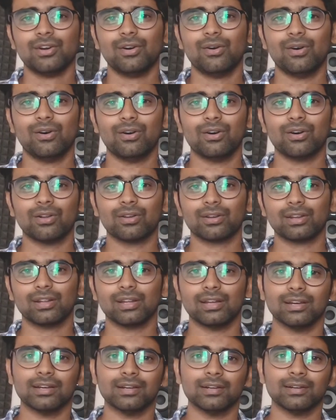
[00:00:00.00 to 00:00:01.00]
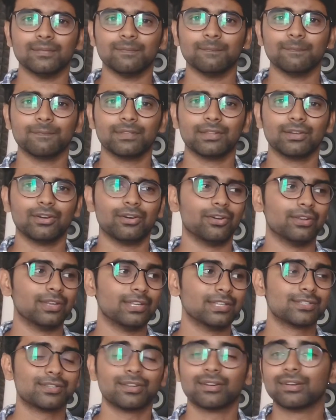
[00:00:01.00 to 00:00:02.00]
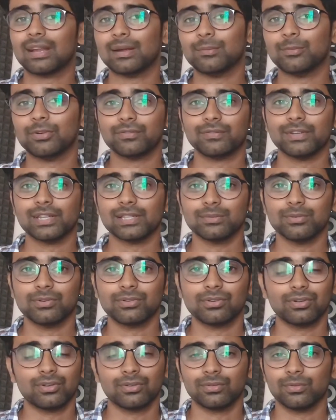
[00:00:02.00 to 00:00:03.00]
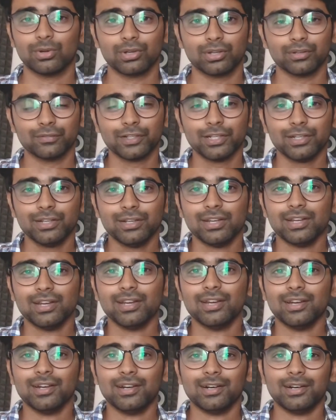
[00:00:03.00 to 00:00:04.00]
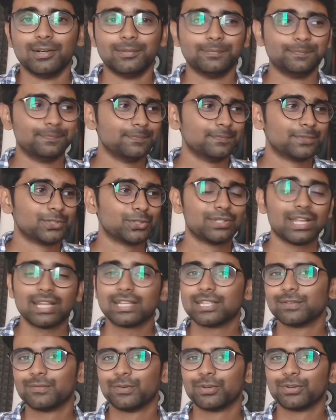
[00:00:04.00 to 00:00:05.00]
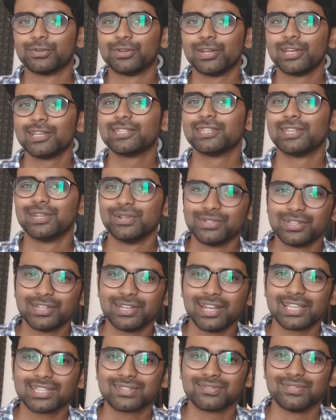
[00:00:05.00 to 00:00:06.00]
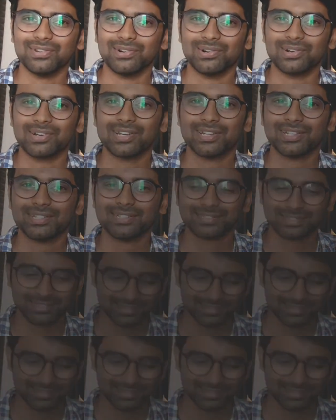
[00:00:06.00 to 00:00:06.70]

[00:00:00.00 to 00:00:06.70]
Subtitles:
or on Instagram or Facebook or whatever. So that's it for today. See you in the next vlog.